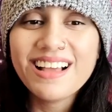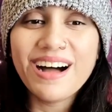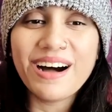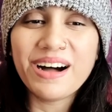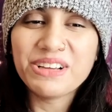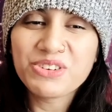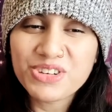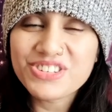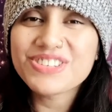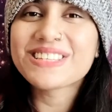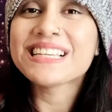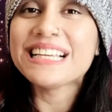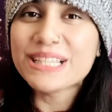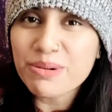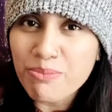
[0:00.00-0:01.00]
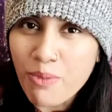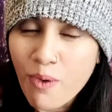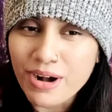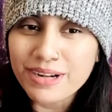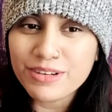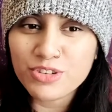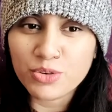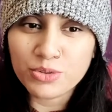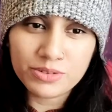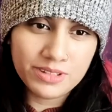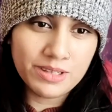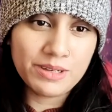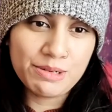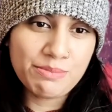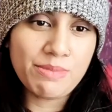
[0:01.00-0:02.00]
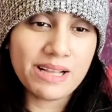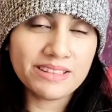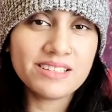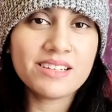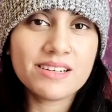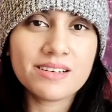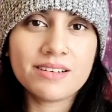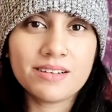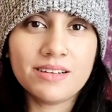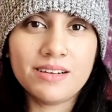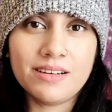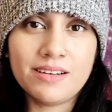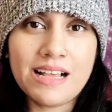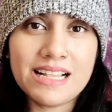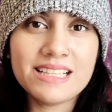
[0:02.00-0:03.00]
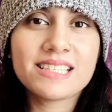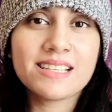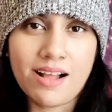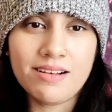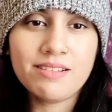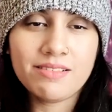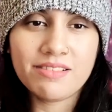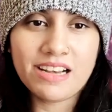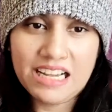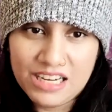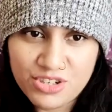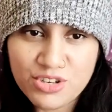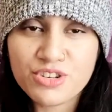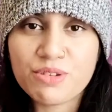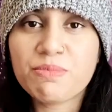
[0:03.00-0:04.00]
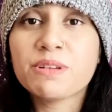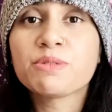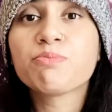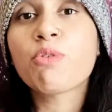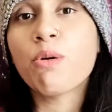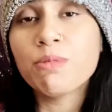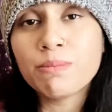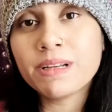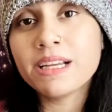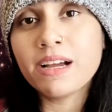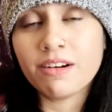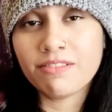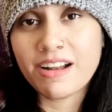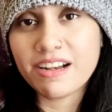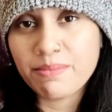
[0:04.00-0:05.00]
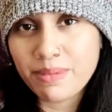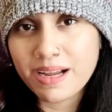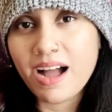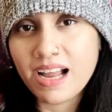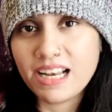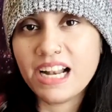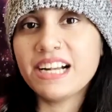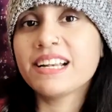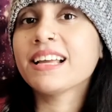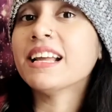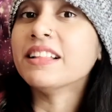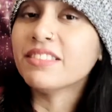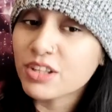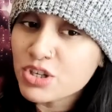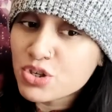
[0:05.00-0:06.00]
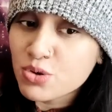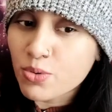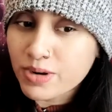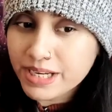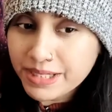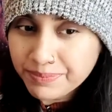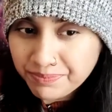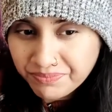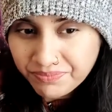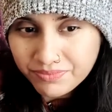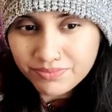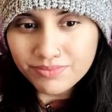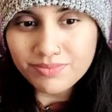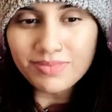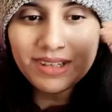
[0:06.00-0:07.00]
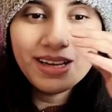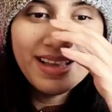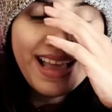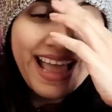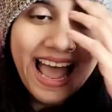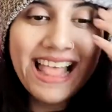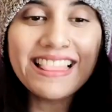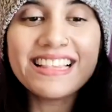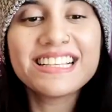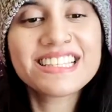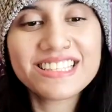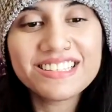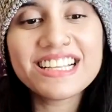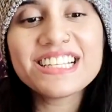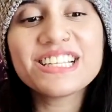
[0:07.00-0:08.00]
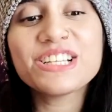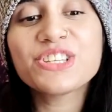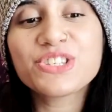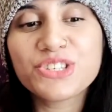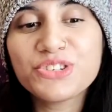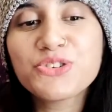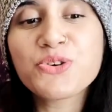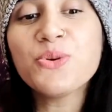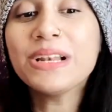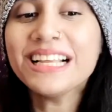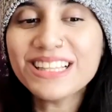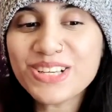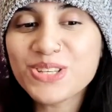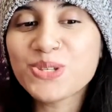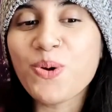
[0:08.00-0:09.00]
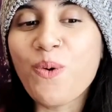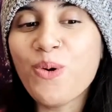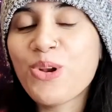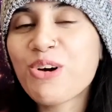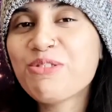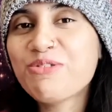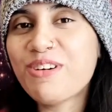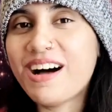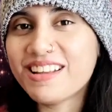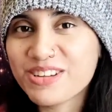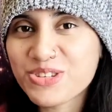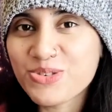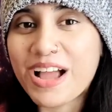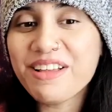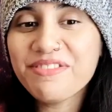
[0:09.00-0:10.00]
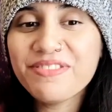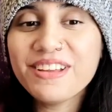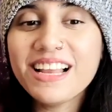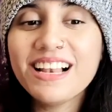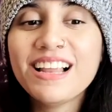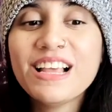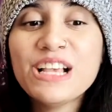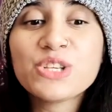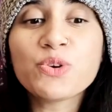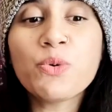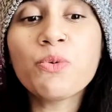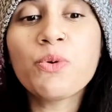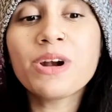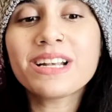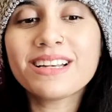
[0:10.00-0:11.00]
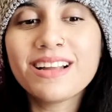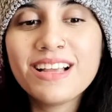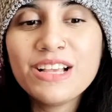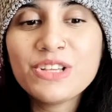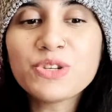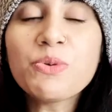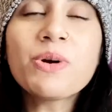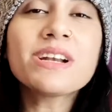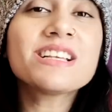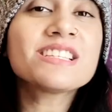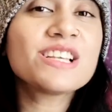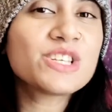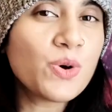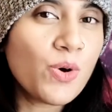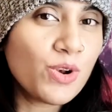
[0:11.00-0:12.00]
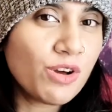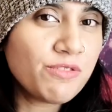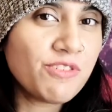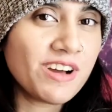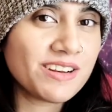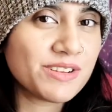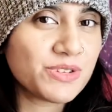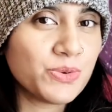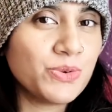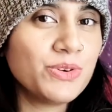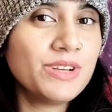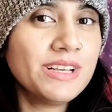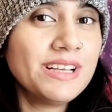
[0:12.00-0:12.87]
You can just see the bond. So the mother and son relationship is probably a very big highlight in the story. And this is truly the soul of Varisu. I feel, so what is the soul of Varisu?